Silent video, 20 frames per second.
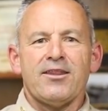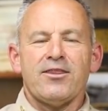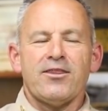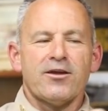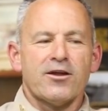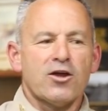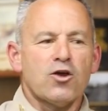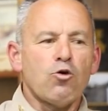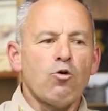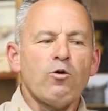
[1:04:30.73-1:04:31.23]

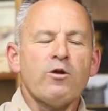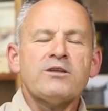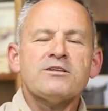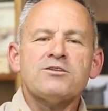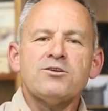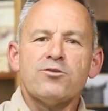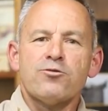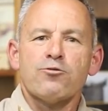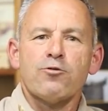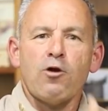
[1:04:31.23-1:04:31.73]
They're going
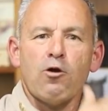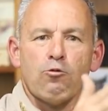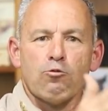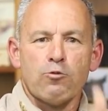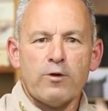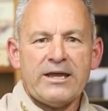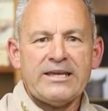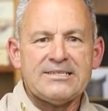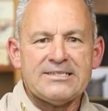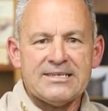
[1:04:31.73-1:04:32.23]
to throw
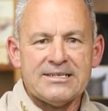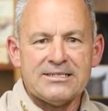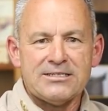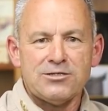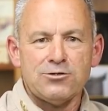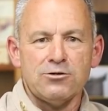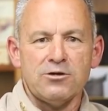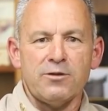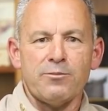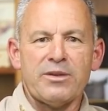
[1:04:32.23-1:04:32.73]
race
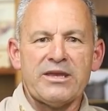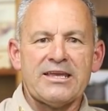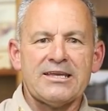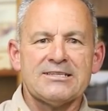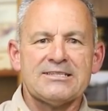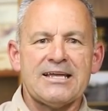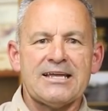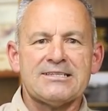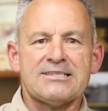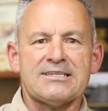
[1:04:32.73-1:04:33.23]
into it
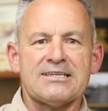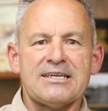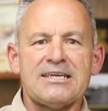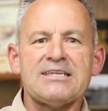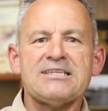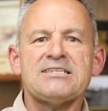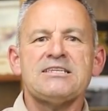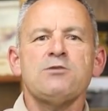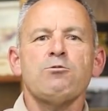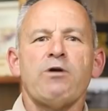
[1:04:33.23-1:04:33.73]
because that's an
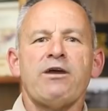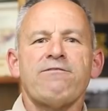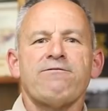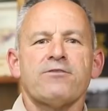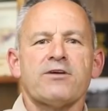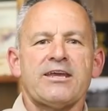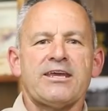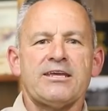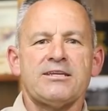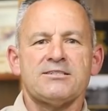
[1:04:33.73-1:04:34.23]
easy way
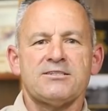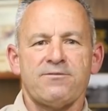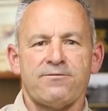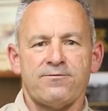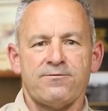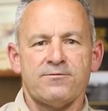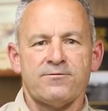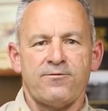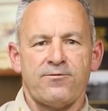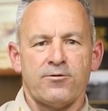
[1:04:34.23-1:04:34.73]

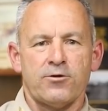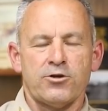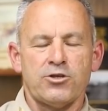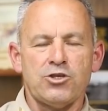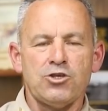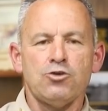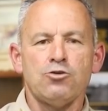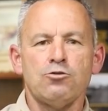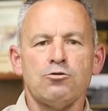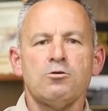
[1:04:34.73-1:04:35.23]
for
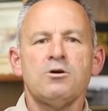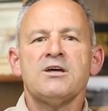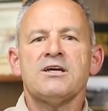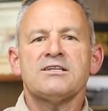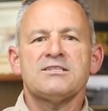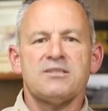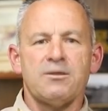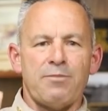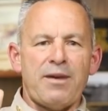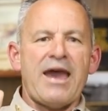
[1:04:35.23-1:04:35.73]
you
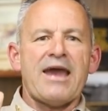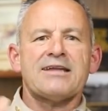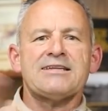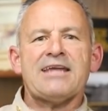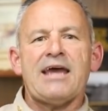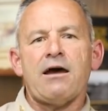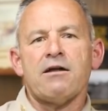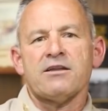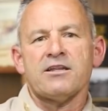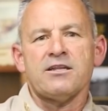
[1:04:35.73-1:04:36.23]
to back
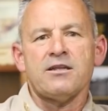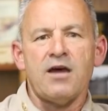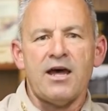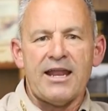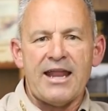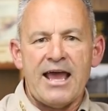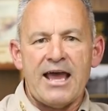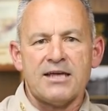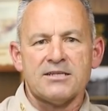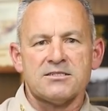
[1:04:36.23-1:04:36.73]
down and
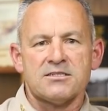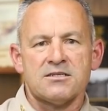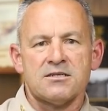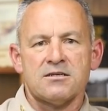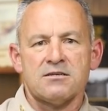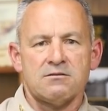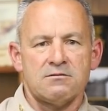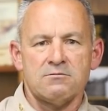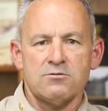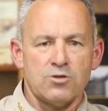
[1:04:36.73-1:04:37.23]
not
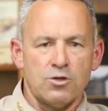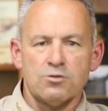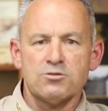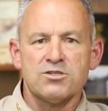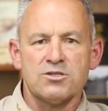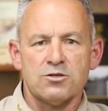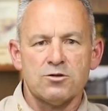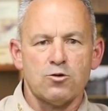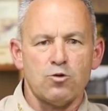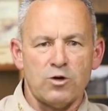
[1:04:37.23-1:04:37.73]
ask
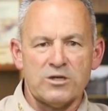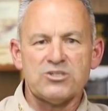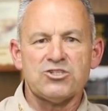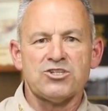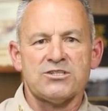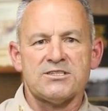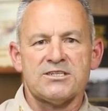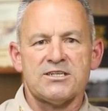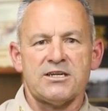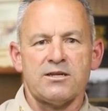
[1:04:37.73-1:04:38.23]
those
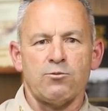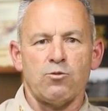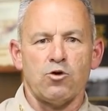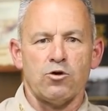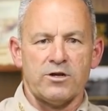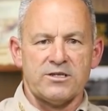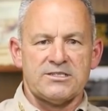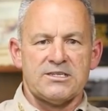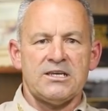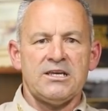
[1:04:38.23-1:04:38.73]
questions anymore.